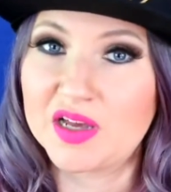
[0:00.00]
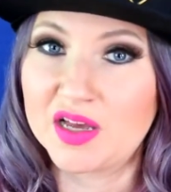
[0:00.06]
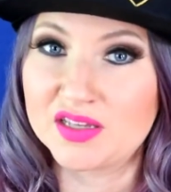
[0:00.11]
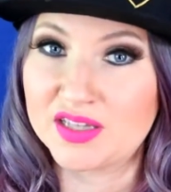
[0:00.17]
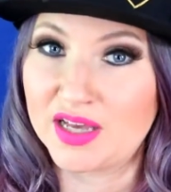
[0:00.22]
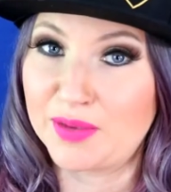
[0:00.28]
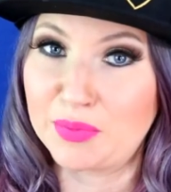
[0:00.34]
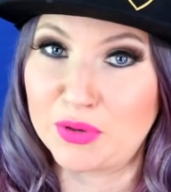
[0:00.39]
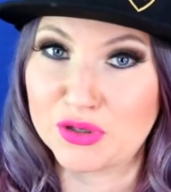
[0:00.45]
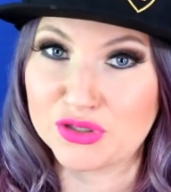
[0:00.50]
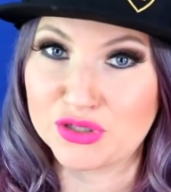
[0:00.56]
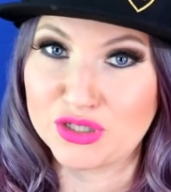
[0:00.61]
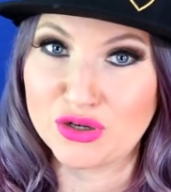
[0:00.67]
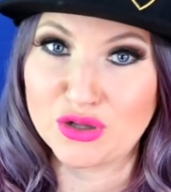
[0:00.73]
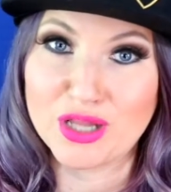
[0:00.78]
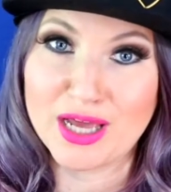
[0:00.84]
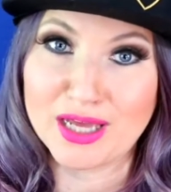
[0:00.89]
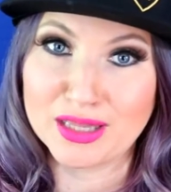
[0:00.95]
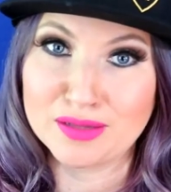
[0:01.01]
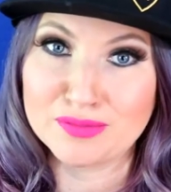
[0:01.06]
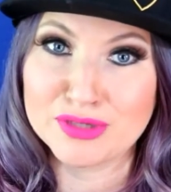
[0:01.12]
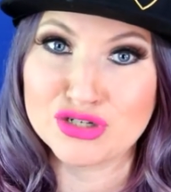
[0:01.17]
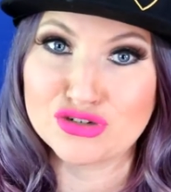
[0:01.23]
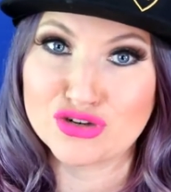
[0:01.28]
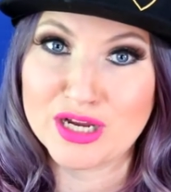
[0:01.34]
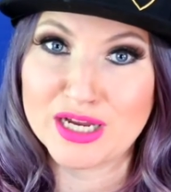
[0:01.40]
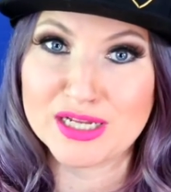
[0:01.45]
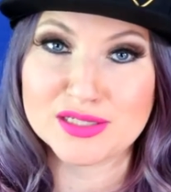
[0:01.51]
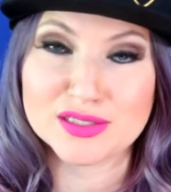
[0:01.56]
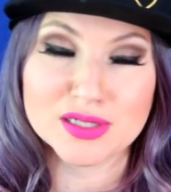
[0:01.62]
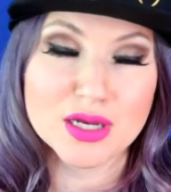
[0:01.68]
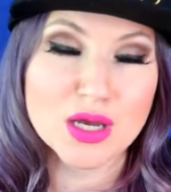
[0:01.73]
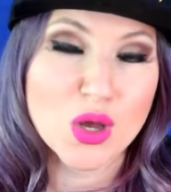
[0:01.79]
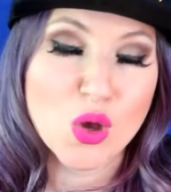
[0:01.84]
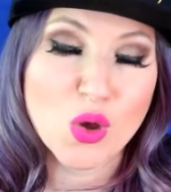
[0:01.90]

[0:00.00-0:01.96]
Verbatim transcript: because I personally don't like lemon drinks